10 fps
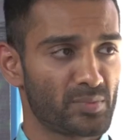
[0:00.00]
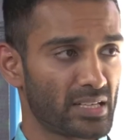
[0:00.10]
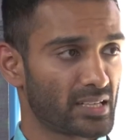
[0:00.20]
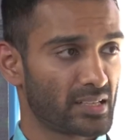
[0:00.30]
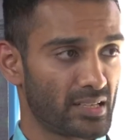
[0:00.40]

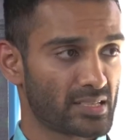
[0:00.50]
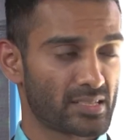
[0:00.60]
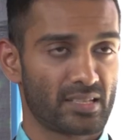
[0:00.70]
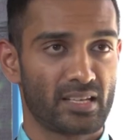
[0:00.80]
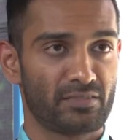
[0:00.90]
million
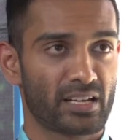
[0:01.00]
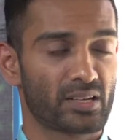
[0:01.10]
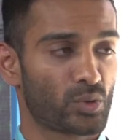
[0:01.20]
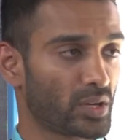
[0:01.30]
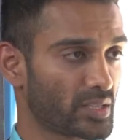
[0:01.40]
girls living
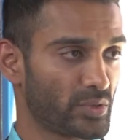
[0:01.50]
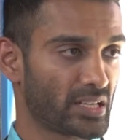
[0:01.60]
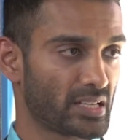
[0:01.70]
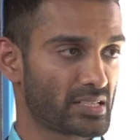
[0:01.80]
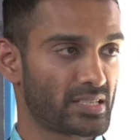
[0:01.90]
in rural
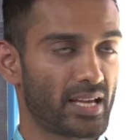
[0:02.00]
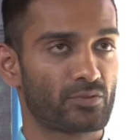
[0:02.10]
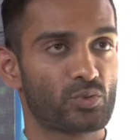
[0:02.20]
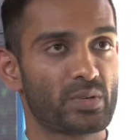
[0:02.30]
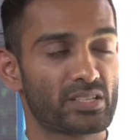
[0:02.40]
communities, they
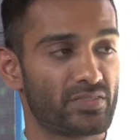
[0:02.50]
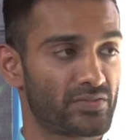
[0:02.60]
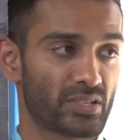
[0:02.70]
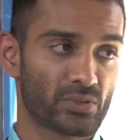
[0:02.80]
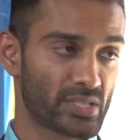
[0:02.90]
have to miss
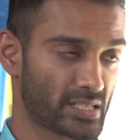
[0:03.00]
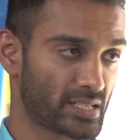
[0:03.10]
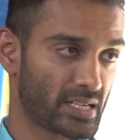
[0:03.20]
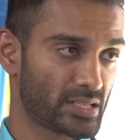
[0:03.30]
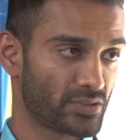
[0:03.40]
50 to
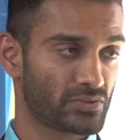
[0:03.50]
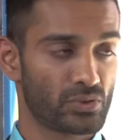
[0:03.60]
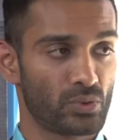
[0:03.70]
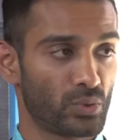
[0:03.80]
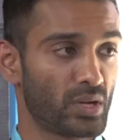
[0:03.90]
60 days of
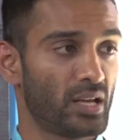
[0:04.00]
school